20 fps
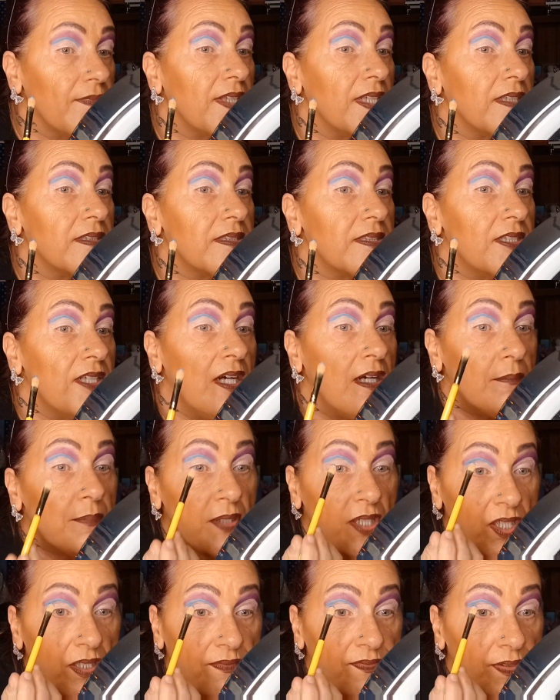It's not
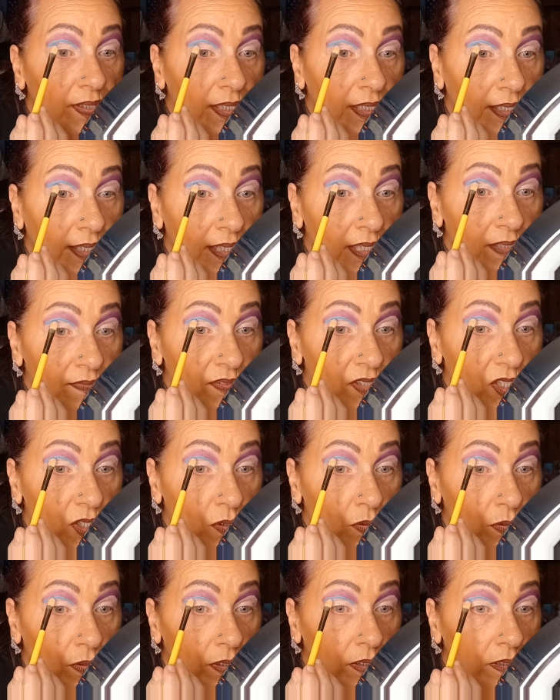perfect, that's for
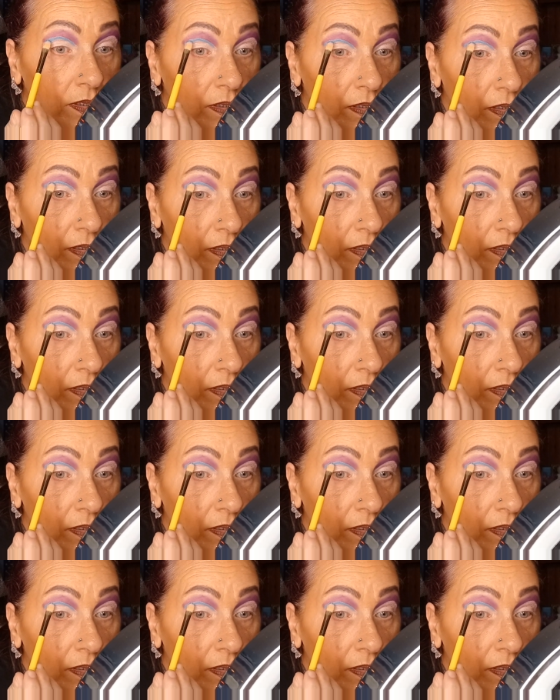sure.